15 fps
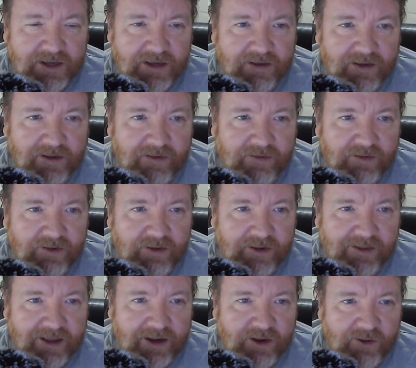and
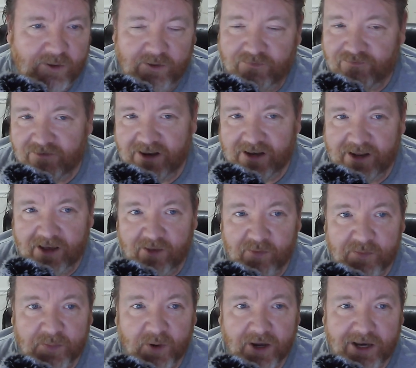then you could read it as
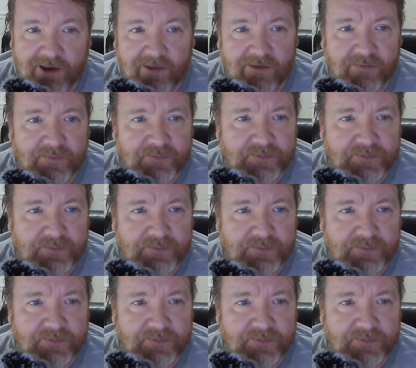bytes,